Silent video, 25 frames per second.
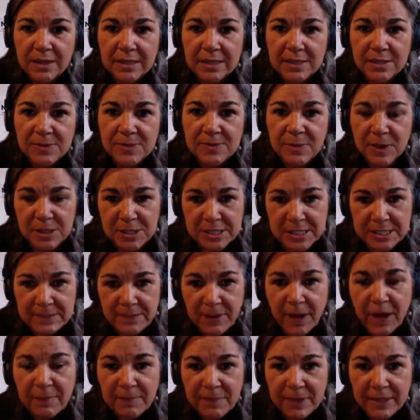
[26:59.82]
sparsely
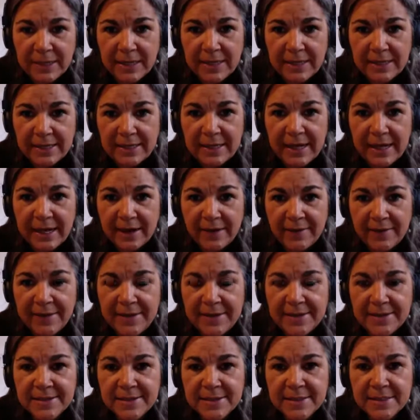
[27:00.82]
populated
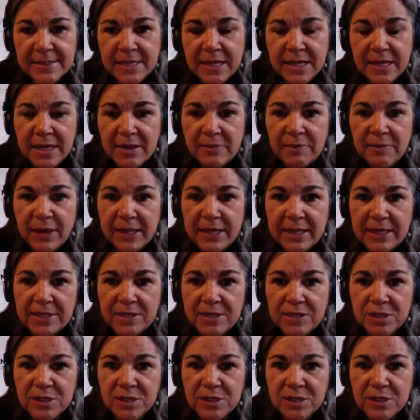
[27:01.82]
areas. But in